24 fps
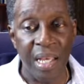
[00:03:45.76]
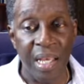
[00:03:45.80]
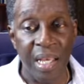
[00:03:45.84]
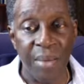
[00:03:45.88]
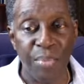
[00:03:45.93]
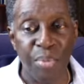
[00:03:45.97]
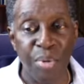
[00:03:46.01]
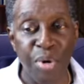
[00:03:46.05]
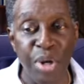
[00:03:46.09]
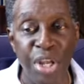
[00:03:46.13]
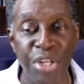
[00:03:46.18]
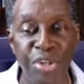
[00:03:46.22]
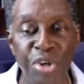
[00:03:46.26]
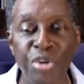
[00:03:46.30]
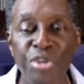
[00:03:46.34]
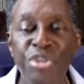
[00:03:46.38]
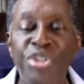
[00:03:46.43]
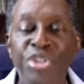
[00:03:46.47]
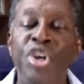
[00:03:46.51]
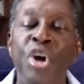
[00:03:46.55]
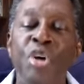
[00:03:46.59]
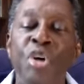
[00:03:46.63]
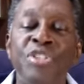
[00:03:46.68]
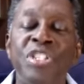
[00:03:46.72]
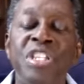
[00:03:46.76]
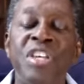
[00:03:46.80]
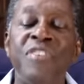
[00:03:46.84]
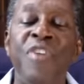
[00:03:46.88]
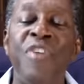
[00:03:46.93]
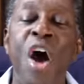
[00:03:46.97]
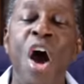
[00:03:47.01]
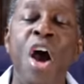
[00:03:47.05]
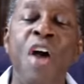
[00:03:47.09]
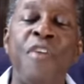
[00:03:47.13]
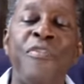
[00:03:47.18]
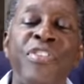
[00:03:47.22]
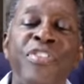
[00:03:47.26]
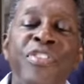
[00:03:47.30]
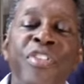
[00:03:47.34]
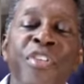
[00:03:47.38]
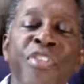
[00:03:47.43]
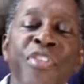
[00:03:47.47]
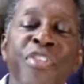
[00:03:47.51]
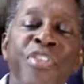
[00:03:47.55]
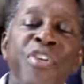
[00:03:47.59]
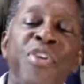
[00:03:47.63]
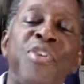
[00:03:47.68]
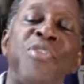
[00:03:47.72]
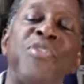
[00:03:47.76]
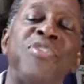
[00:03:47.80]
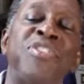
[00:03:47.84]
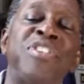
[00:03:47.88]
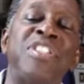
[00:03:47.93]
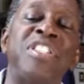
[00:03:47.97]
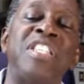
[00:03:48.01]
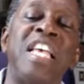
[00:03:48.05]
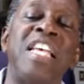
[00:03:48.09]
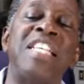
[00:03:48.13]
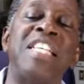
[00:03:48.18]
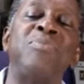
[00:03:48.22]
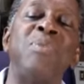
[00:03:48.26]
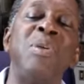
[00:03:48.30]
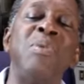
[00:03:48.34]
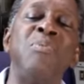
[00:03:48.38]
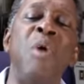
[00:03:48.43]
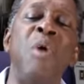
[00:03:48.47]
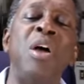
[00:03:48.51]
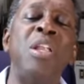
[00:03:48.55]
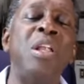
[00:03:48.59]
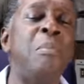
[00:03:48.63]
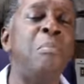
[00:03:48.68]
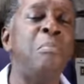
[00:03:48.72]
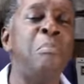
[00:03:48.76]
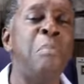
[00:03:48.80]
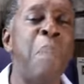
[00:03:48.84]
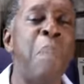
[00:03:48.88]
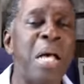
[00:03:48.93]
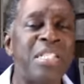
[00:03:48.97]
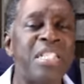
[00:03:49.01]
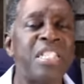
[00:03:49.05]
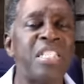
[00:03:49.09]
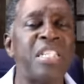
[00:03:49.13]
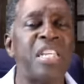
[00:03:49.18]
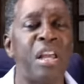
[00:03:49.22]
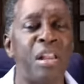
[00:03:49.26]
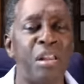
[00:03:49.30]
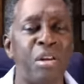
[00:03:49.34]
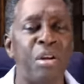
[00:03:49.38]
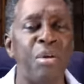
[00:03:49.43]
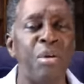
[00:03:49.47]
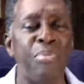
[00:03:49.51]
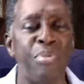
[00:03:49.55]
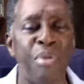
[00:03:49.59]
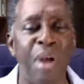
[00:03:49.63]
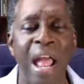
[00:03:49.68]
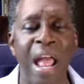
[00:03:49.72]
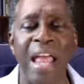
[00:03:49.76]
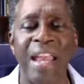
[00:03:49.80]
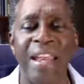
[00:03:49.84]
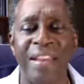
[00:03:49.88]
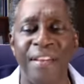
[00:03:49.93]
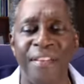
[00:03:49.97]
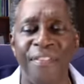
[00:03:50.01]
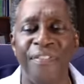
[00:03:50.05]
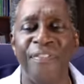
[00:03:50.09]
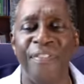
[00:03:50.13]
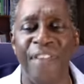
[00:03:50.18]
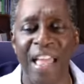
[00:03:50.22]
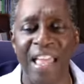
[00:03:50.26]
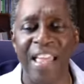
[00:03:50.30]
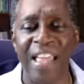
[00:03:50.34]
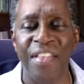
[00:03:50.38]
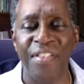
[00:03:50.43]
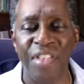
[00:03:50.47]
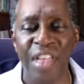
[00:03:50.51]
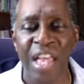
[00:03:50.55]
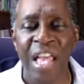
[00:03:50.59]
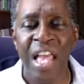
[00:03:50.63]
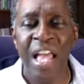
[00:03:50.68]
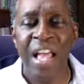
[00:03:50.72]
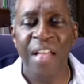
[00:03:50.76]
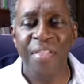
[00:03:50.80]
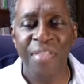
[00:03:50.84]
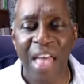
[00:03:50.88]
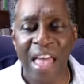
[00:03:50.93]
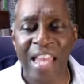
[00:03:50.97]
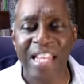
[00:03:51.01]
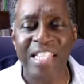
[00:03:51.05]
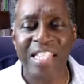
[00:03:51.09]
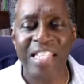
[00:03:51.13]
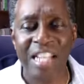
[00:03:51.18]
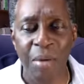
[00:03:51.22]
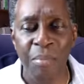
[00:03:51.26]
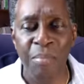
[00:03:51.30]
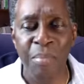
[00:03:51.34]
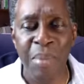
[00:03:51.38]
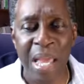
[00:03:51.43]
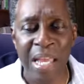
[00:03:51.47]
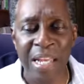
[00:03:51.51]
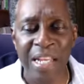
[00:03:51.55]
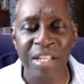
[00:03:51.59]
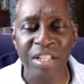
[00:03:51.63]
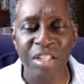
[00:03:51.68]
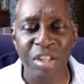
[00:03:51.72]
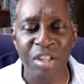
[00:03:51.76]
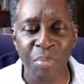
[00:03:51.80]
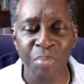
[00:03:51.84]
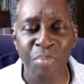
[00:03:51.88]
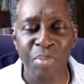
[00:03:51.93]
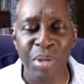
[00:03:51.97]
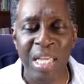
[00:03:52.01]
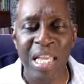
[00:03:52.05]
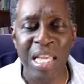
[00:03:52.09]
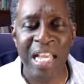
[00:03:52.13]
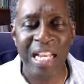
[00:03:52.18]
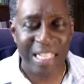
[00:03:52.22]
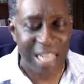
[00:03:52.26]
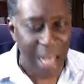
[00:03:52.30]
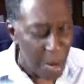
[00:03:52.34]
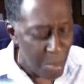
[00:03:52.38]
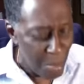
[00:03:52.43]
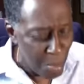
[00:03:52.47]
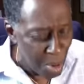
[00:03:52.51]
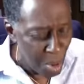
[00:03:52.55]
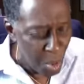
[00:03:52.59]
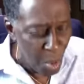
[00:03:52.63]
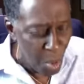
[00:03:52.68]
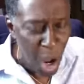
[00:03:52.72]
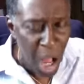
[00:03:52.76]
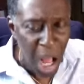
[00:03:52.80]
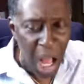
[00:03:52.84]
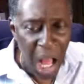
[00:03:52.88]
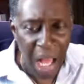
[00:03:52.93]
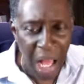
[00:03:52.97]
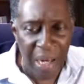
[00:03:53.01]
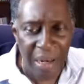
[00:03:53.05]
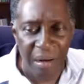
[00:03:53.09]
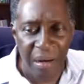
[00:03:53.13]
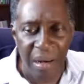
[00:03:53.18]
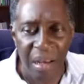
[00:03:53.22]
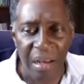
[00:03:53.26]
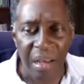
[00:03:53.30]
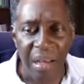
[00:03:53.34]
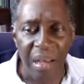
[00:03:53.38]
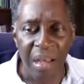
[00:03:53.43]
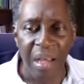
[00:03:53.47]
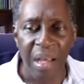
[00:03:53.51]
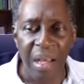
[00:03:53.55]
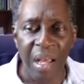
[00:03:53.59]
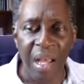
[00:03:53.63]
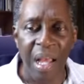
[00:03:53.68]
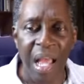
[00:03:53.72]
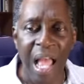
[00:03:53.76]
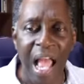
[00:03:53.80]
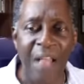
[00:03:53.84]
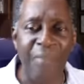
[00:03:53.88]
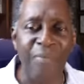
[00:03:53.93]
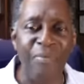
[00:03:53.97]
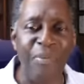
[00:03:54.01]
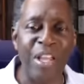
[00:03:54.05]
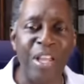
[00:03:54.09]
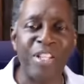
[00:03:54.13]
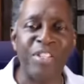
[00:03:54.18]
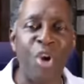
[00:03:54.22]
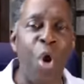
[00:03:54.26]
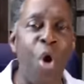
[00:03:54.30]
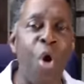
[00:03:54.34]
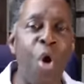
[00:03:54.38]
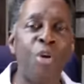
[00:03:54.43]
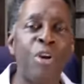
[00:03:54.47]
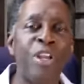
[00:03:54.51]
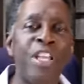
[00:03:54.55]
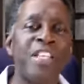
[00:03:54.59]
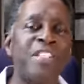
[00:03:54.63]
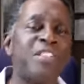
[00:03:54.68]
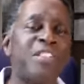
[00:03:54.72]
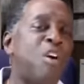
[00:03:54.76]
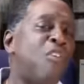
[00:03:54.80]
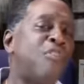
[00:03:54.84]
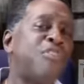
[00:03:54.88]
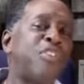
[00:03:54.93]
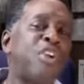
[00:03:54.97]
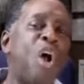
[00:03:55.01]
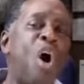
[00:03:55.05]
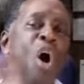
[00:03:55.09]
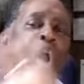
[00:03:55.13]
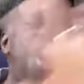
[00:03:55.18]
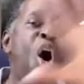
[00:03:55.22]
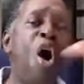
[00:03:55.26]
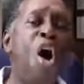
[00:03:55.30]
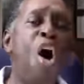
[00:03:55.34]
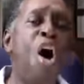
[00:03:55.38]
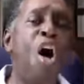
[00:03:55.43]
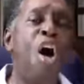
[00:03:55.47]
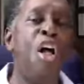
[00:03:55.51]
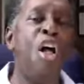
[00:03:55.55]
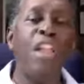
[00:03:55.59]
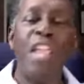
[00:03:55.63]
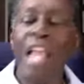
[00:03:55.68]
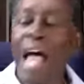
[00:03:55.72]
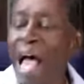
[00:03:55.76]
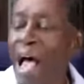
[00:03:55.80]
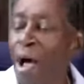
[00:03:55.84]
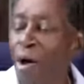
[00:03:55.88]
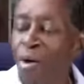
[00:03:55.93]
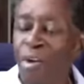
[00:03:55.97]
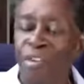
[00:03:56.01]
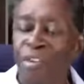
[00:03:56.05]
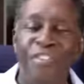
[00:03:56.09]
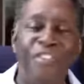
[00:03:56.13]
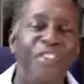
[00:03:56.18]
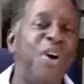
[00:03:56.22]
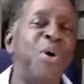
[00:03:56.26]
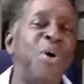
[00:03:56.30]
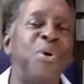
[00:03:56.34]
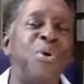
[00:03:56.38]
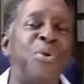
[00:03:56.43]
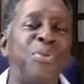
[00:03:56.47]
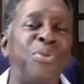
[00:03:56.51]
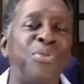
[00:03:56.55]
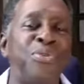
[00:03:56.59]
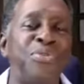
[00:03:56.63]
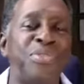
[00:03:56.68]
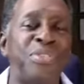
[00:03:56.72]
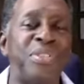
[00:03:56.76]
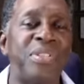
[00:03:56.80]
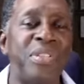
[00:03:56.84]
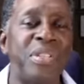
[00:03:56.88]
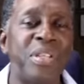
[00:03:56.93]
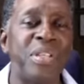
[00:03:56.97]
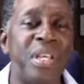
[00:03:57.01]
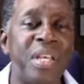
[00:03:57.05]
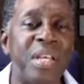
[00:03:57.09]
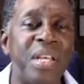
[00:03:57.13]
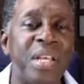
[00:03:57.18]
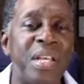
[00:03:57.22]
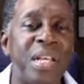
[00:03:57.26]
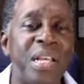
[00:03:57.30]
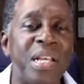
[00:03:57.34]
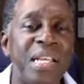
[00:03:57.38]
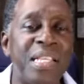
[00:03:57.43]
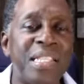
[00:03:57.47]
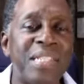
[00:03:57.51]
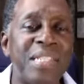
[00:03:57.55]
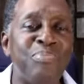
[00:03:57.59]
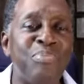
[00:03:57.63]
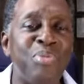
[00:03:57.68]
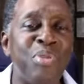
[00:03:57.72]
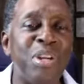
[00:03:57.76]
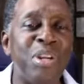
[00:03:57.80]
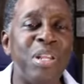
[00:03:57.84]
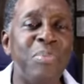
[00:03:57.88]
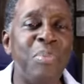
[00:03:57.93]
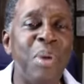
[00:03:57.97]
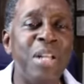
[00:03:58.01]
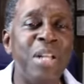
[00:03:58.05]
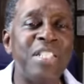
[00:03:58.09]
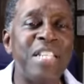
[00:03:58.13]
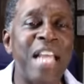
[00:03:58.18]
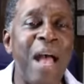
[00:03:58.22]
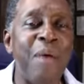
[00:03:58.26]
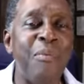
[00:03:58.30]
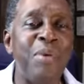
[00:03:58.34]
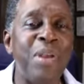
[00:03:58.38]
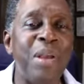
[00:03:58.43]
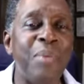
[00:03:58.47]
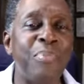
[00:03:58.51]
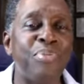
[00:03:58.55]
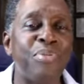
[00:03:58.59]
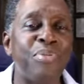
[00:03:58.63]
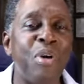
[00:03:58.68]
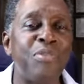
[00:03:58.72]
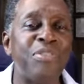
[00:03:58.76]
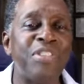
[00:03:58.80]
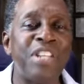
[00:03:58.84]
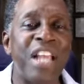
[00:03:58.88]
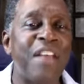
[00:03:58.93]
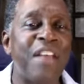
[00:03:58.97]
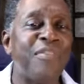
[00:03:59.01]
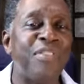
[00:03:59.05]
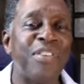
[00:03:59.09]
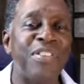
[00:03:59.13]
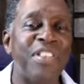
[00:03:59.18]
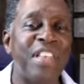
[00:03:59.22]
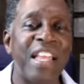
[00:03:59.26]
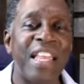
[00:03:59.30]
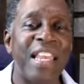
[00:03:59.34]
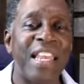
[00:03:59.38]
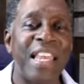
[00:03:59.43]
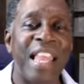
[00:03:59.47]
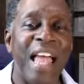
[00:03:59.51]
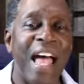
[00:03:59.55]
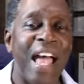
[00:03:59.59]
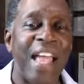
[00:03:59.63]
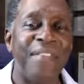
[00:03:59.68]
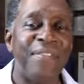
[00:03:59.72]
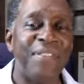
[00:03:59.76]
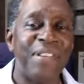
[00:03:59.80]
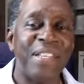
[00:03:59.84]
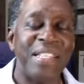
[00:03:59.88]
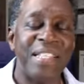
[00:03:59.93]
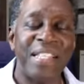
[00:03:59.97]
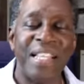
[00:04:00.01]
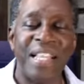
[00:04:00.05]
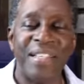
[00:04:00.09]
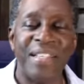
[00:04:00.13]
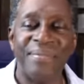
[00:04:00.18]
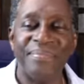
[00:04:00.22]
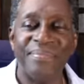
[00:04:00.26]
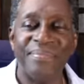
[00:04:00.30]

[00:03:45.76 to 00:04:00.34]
Preacher Joseph Harvard III says, "We want a muscular brand of faith that is committed to being number one and victorious over all our foes." Pretty much how we approach everything in life, isn't it?